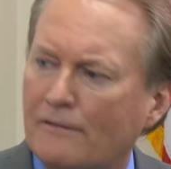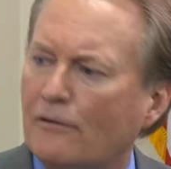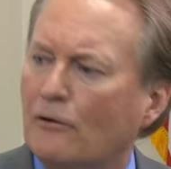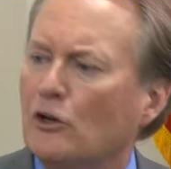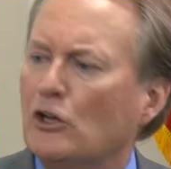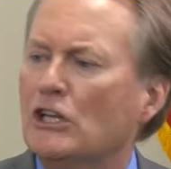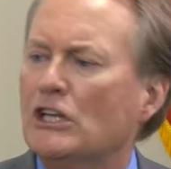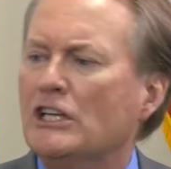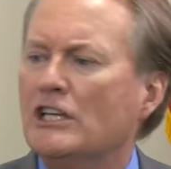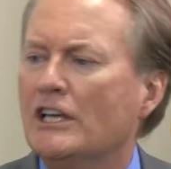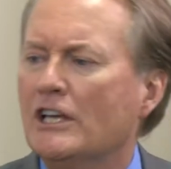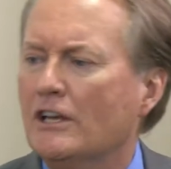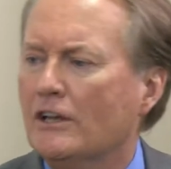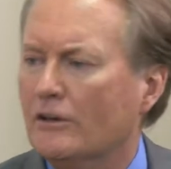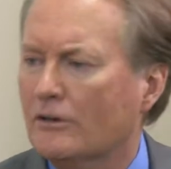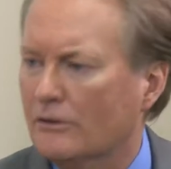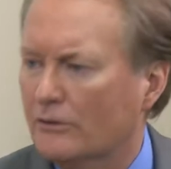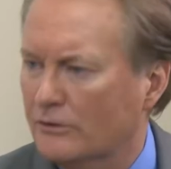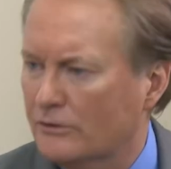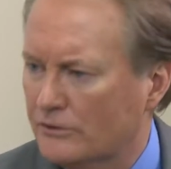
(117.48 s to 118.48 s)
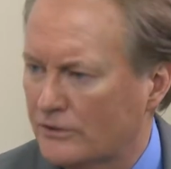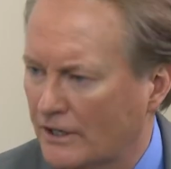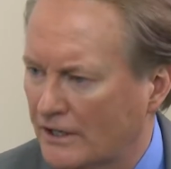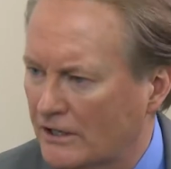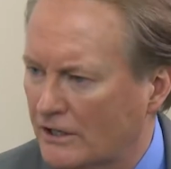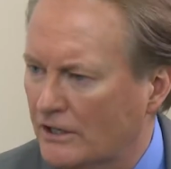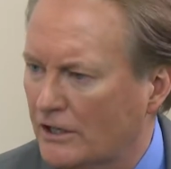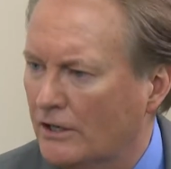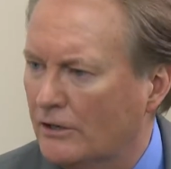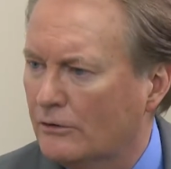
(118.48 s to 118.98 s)
for years
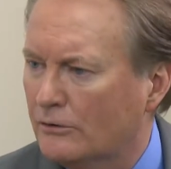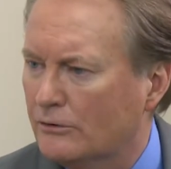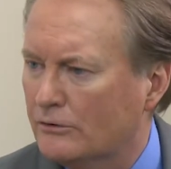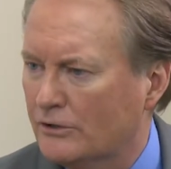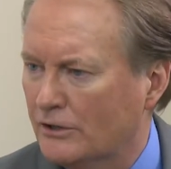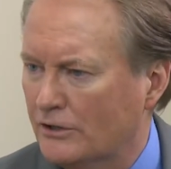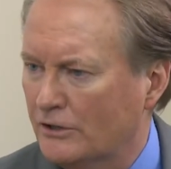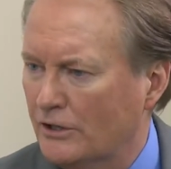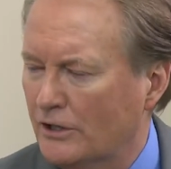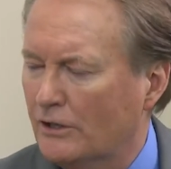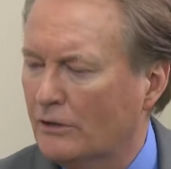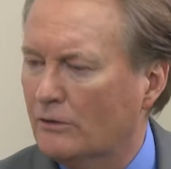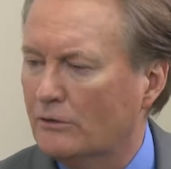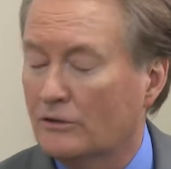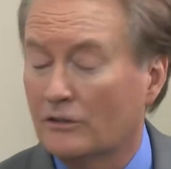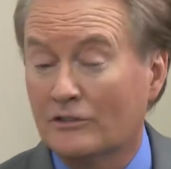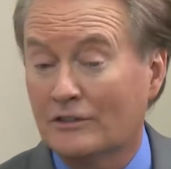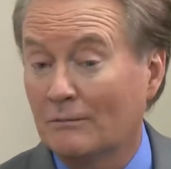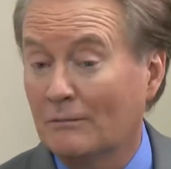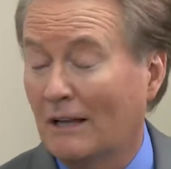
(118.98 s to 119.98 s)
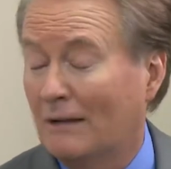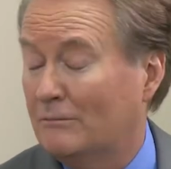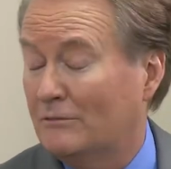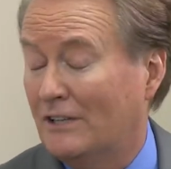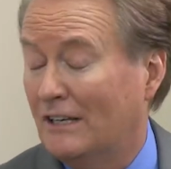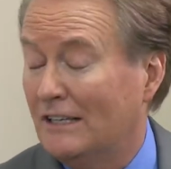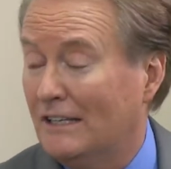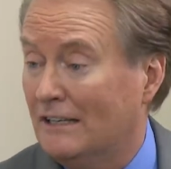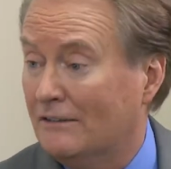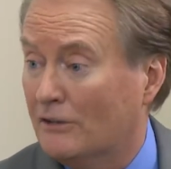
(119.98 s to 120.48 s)
and years and years, and sometimes
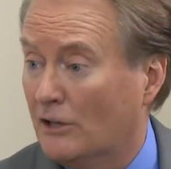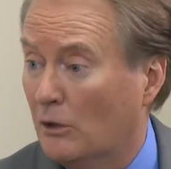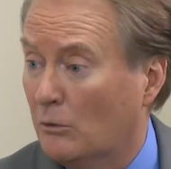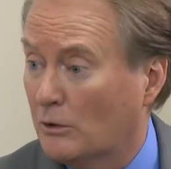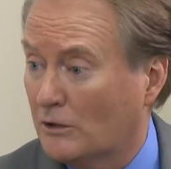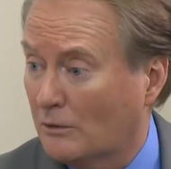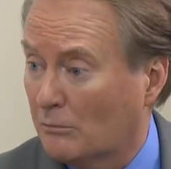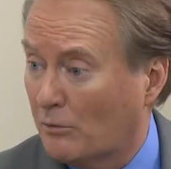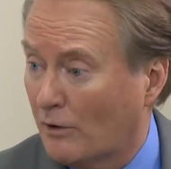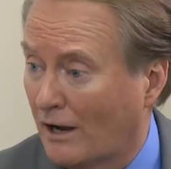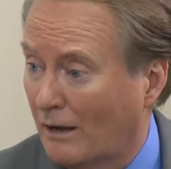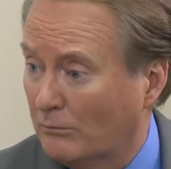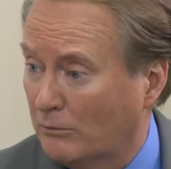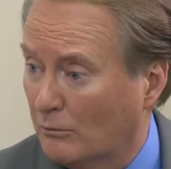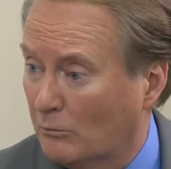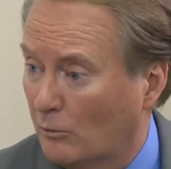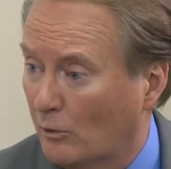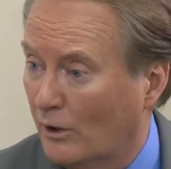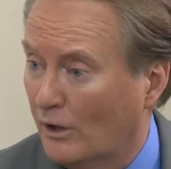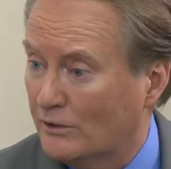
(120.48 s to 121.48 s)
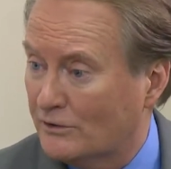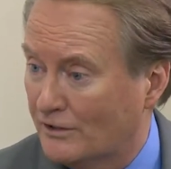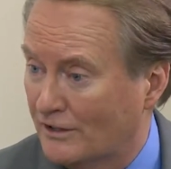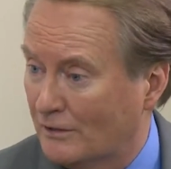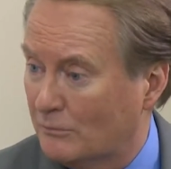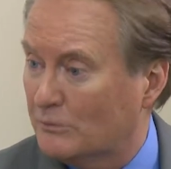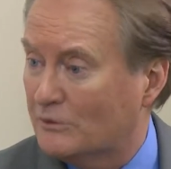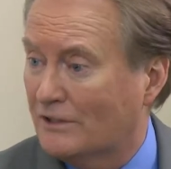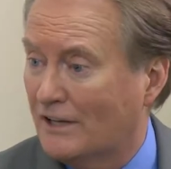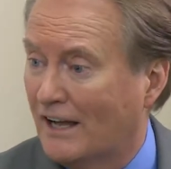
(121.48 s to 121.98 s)
didn't even know what the problem was, exactly.
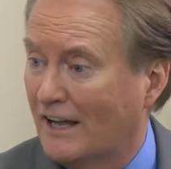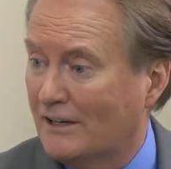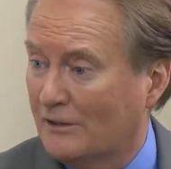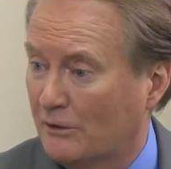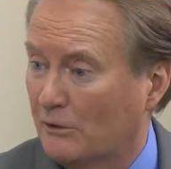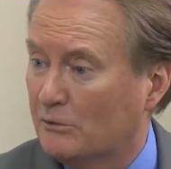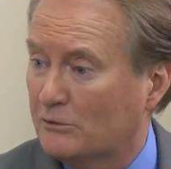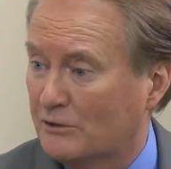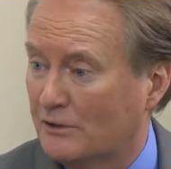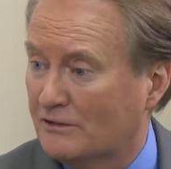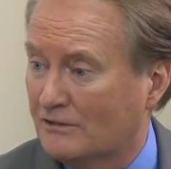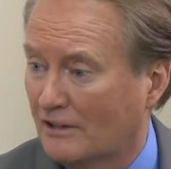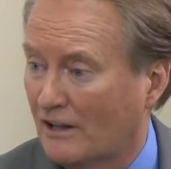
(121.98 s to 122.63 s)
and it was diagnosed as